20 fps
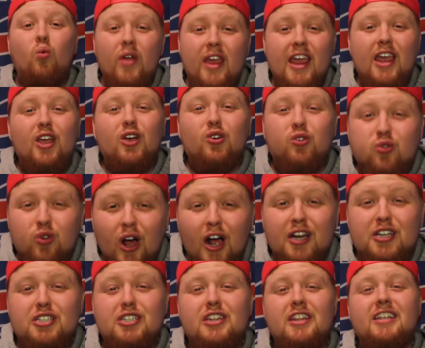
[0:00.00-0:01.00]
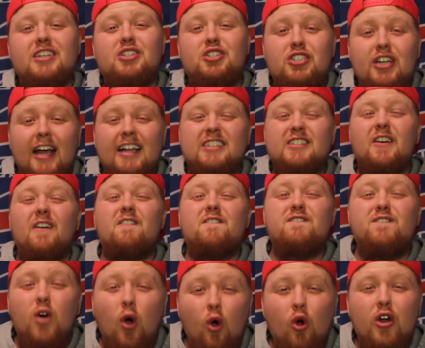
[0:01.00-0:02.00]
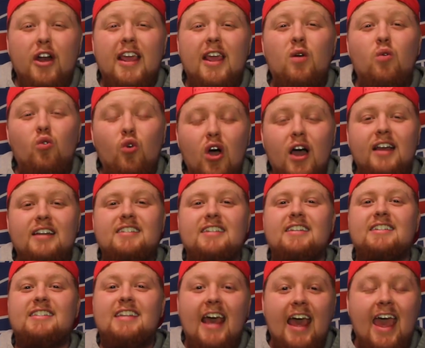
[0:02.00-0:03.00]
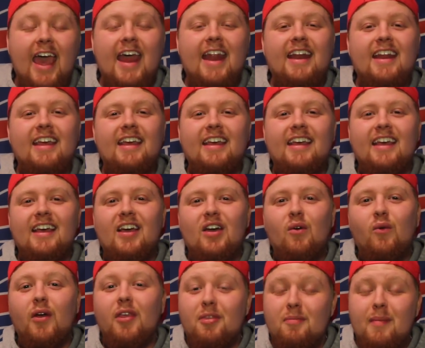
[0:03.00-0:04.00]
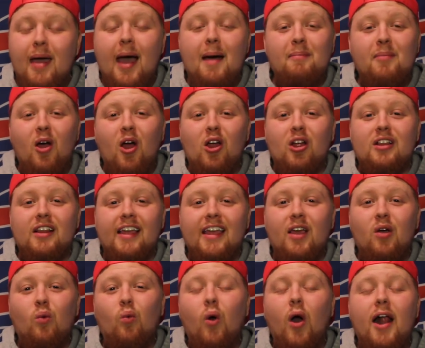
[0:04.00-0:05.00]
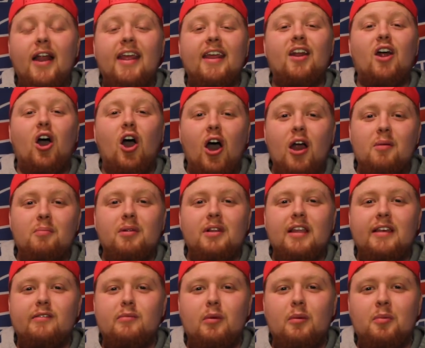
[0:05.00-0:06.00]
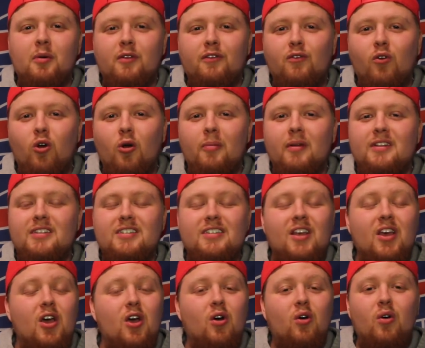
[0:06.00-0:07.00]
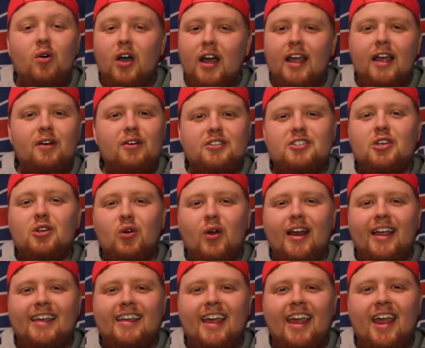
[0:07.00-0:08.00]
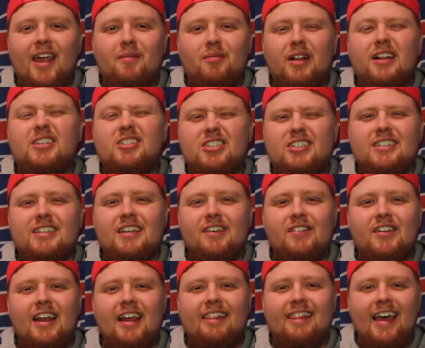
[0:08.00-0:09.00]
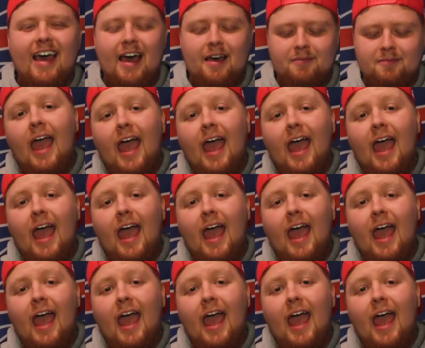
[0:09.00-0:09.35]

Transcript: We crushed the Jets 41-10 with Matt Barkley. What an unbelievable performance. It was a great game. Let's just leave it at that.